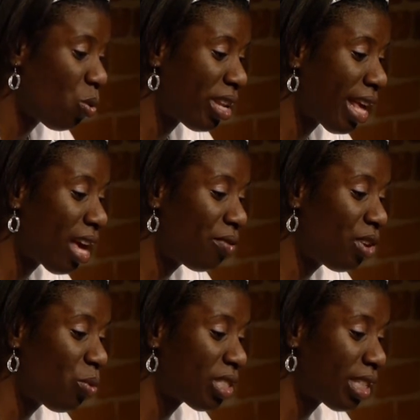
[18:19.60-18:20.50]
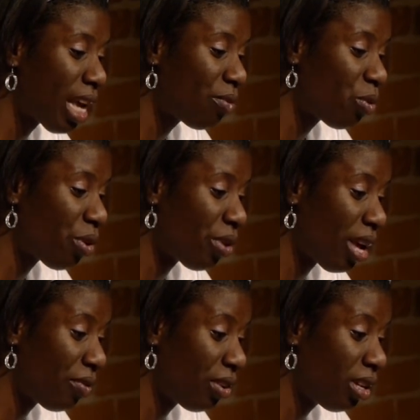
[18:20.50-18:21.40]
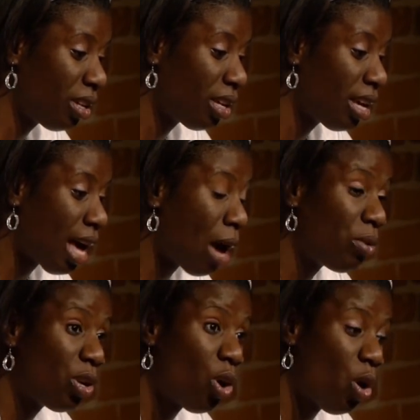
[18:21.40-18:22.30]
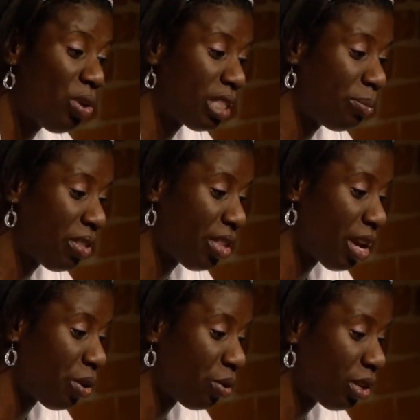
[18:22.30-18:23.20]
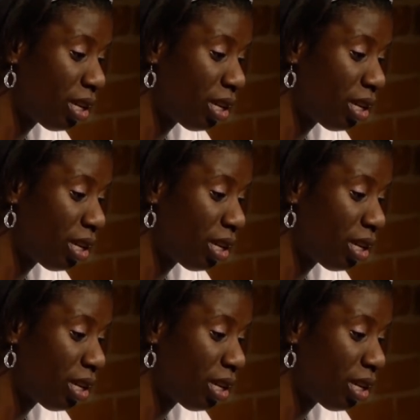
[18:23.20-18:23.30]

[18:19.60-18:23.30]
whenever, whatever, wherever, I will always be there.